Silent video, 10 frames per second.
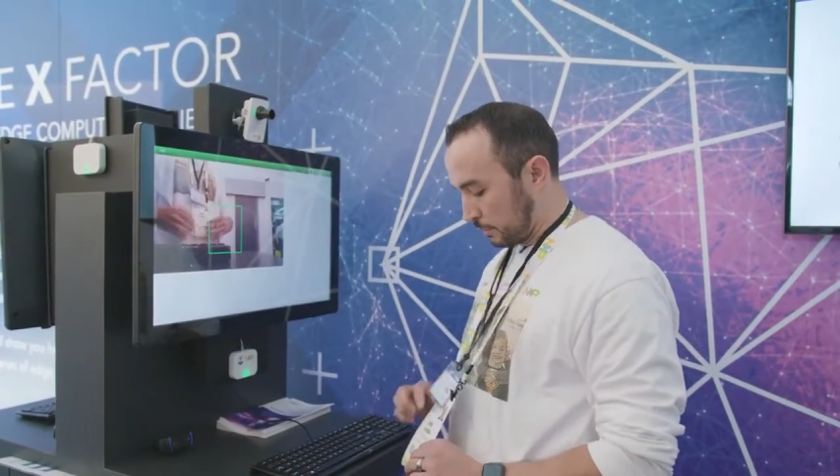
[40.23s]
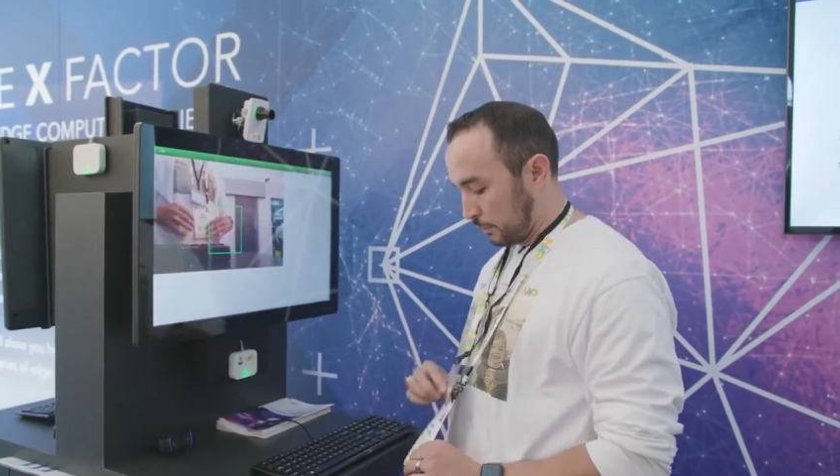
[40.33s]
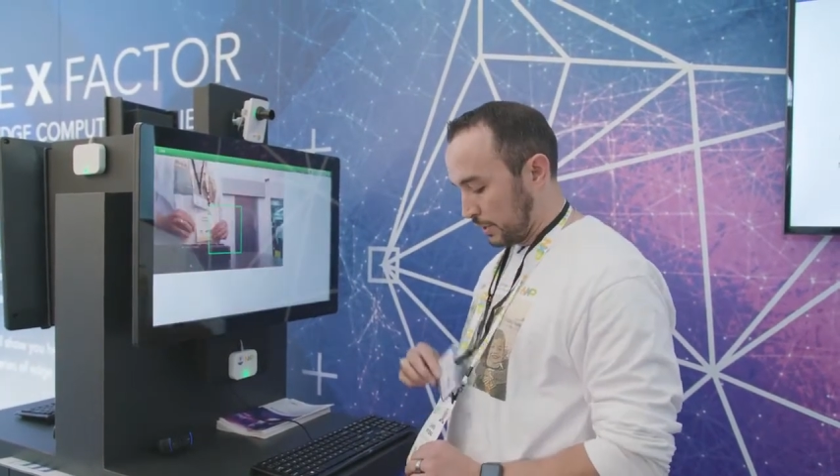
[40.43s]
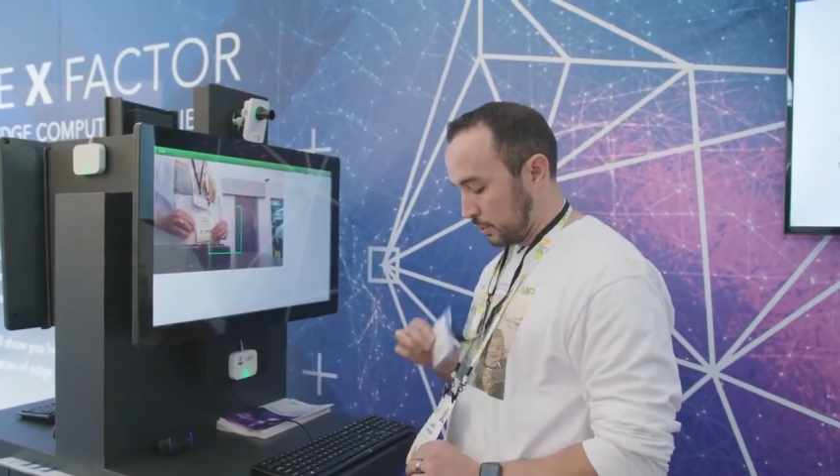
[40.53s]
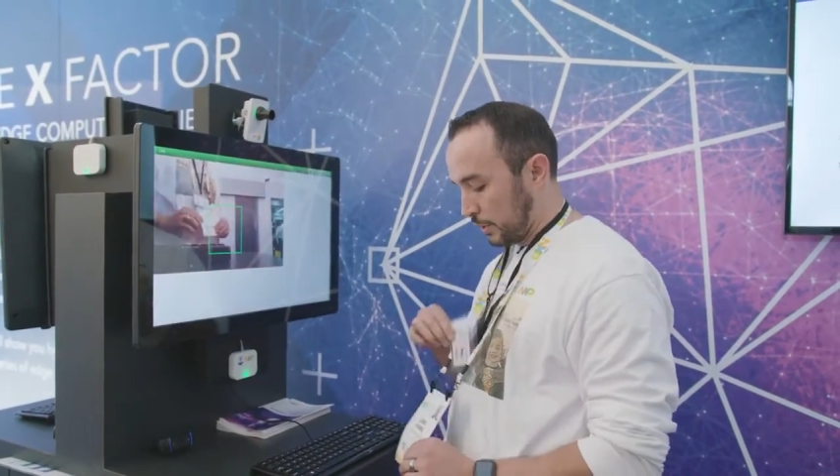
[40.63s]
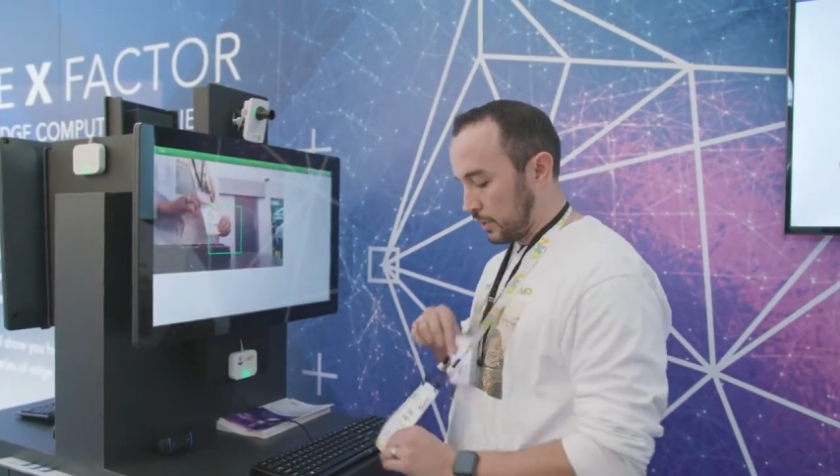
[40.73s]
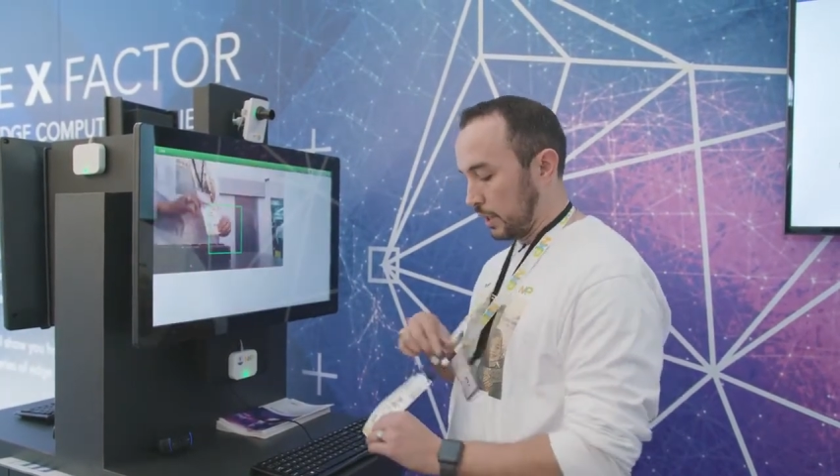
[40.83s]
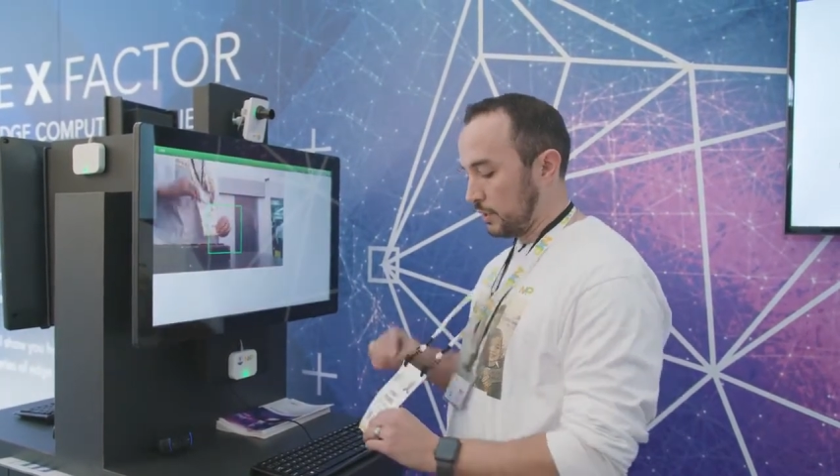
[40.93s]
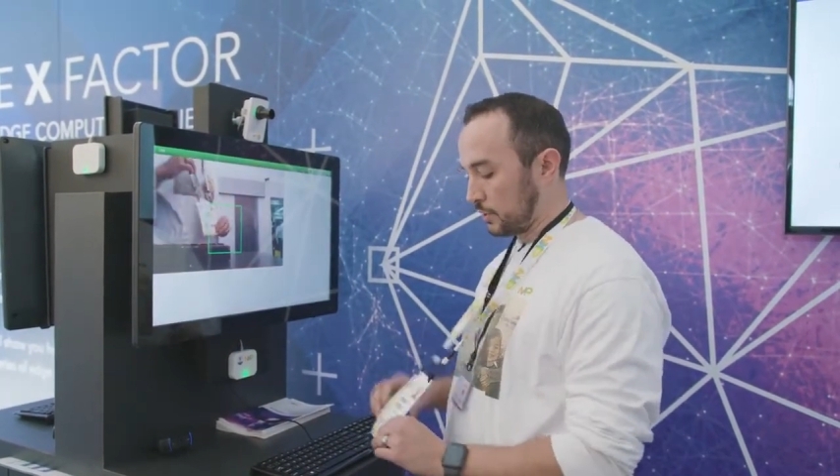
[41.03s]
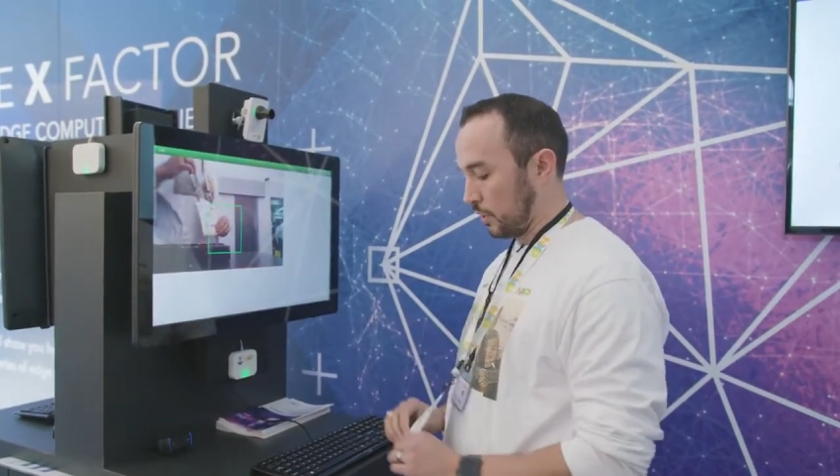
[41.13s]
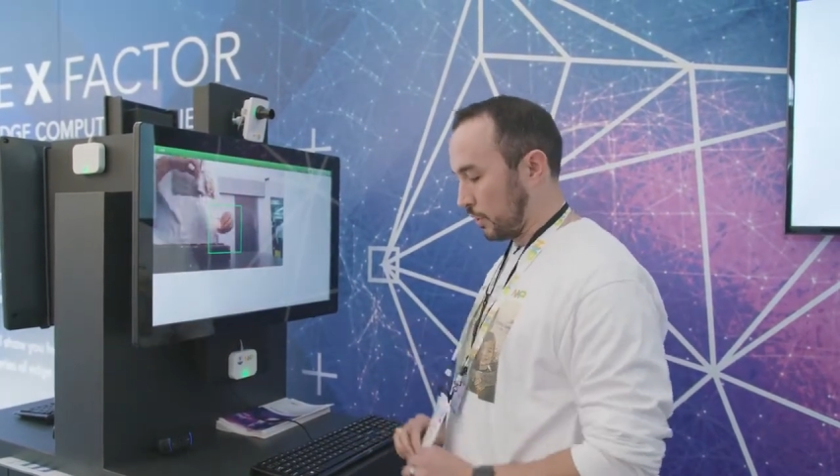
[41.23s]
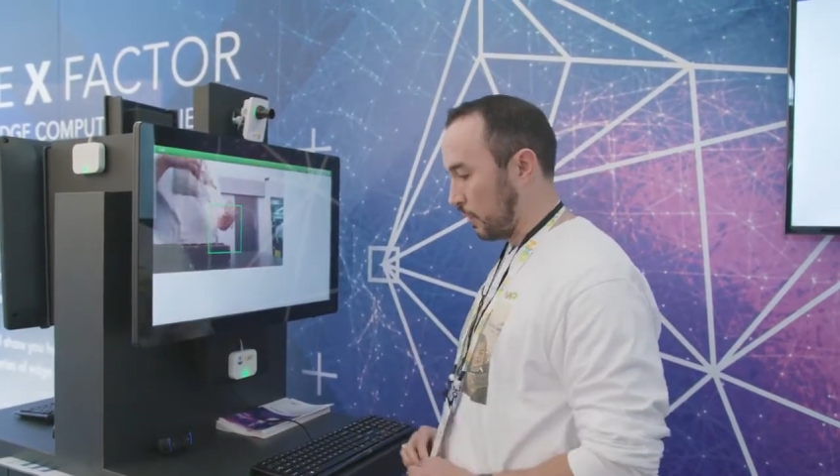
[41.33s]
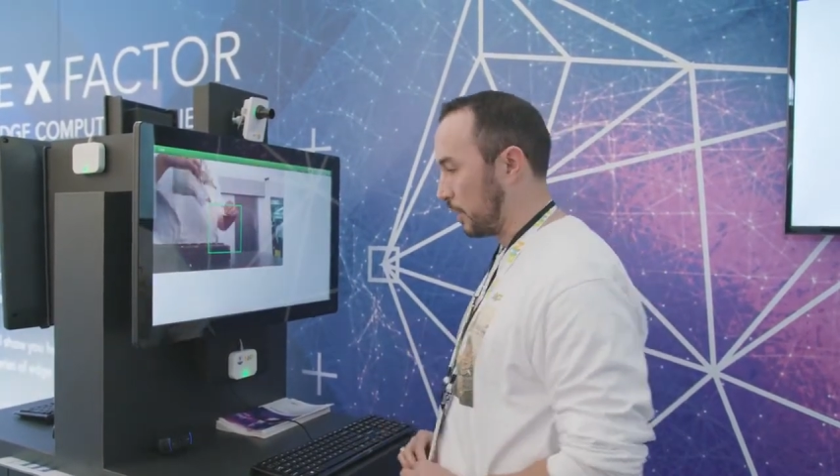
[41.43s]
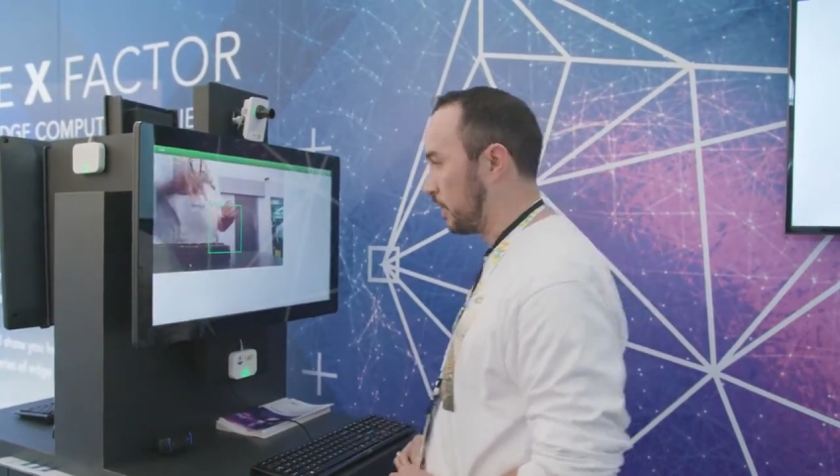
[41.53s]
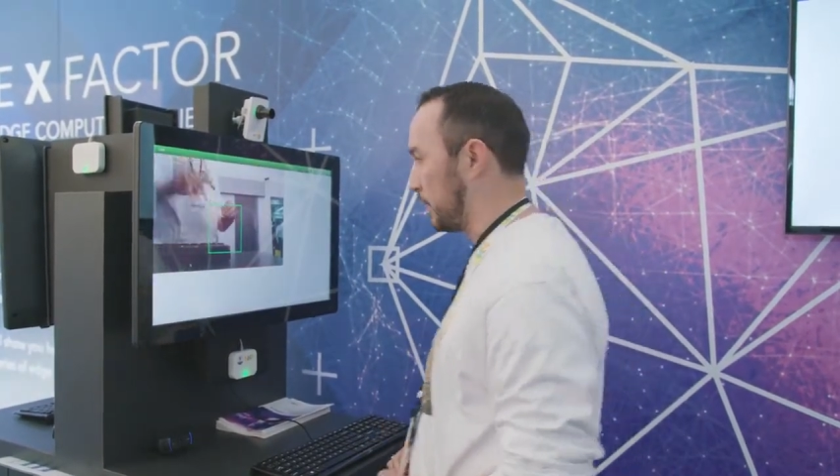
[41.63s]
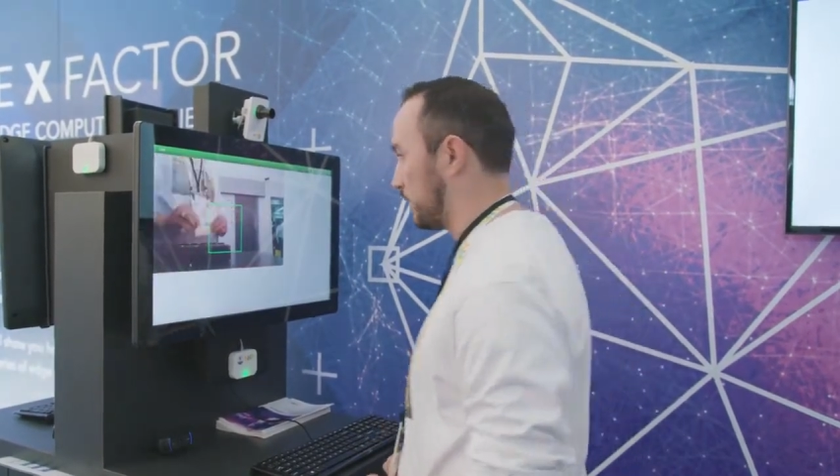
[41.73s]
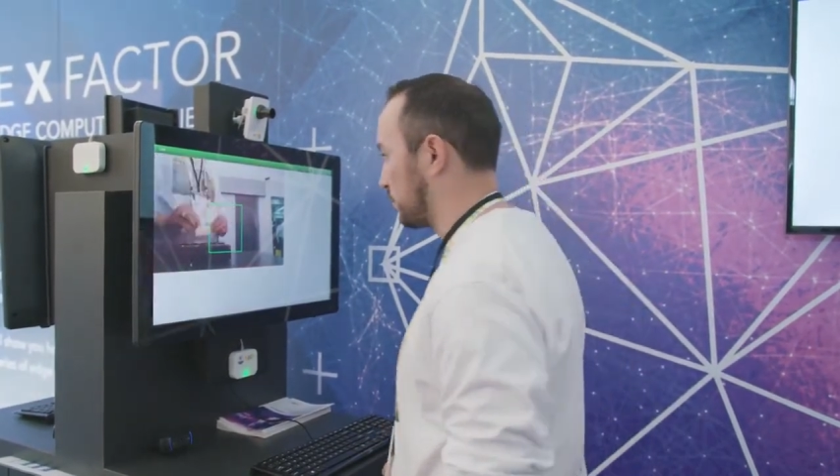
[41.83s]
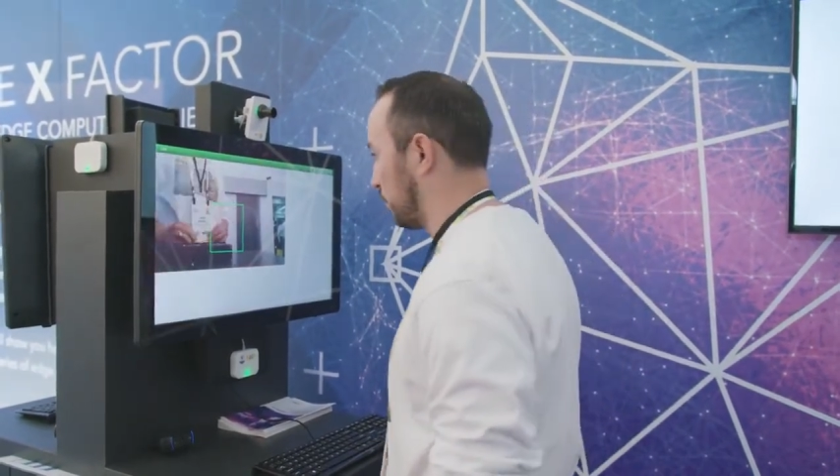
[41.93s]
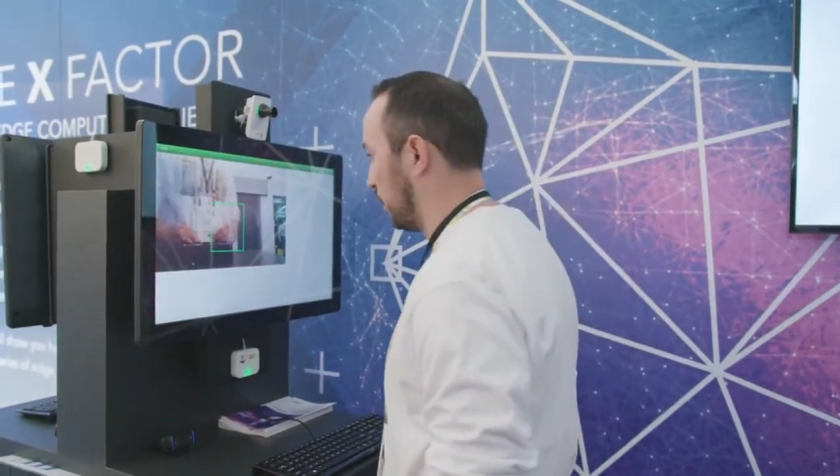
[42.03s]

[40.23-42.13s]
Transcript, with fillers: we do with each showgoer is